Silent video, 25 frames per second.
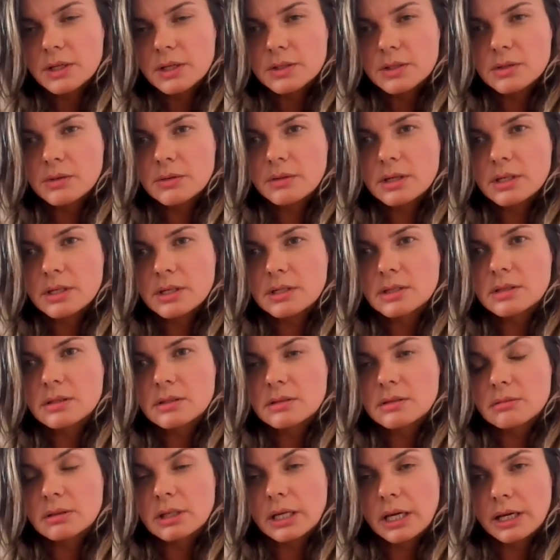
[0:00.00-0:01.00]
So
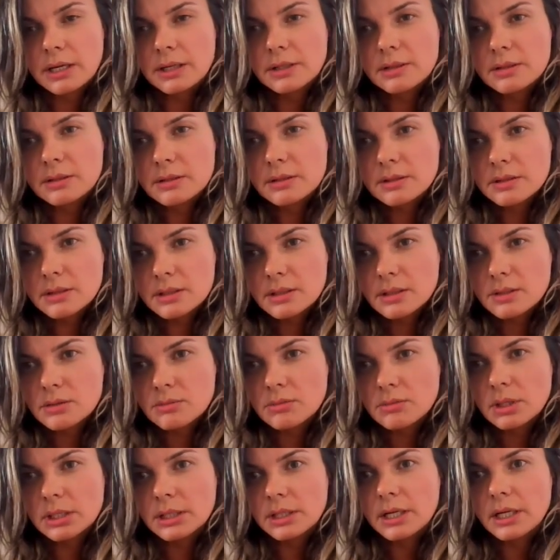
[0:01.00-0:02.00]
this guidance is
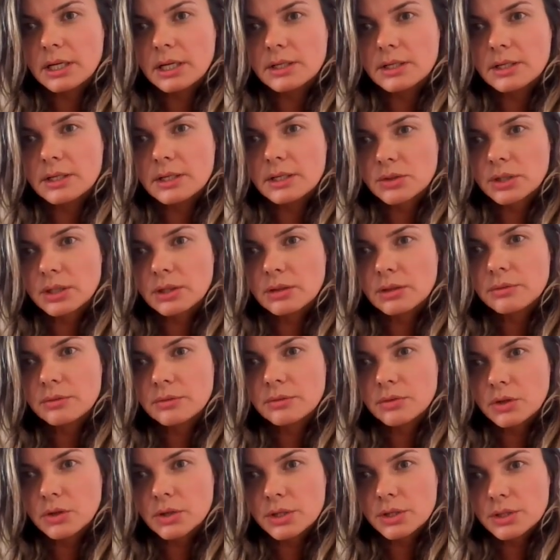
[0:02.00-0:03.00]
really entering in
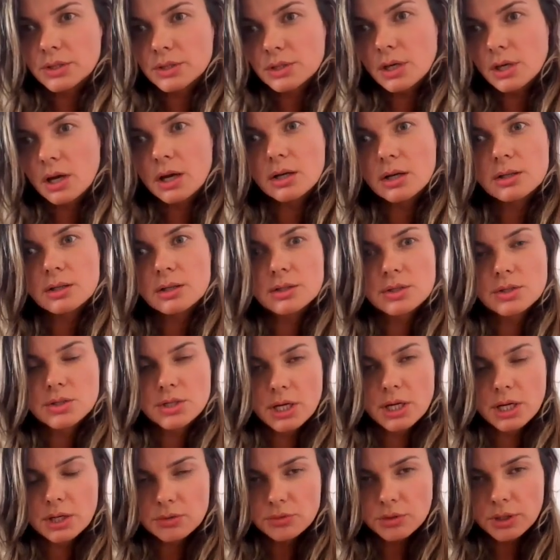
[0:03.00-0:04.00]
force on
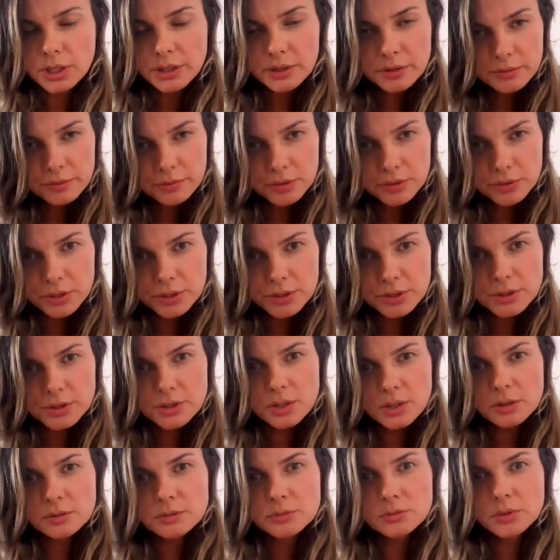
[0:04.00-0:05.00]
January
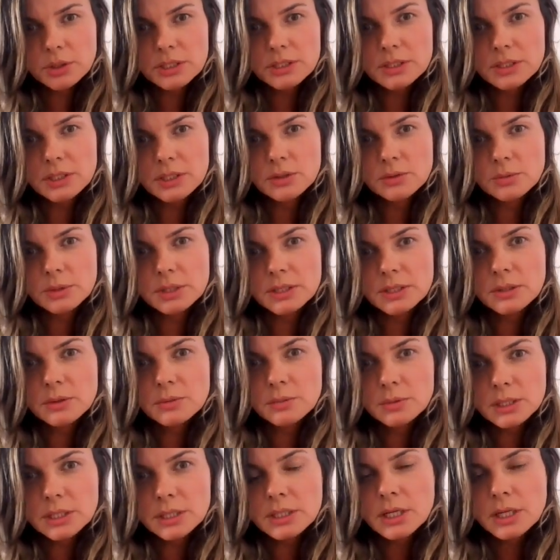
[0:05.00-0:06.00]
1st of
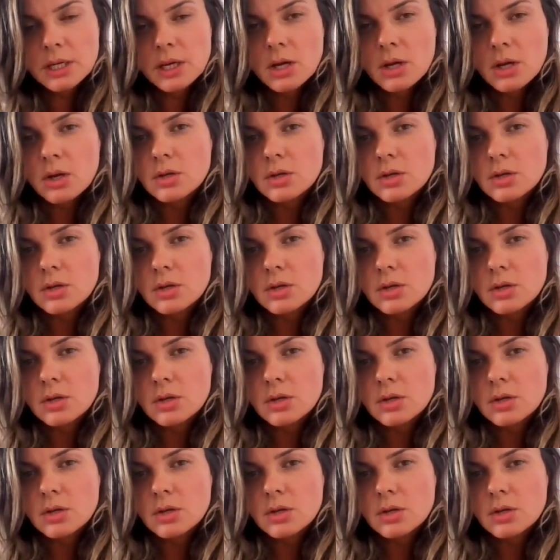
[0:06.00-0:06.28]
2021.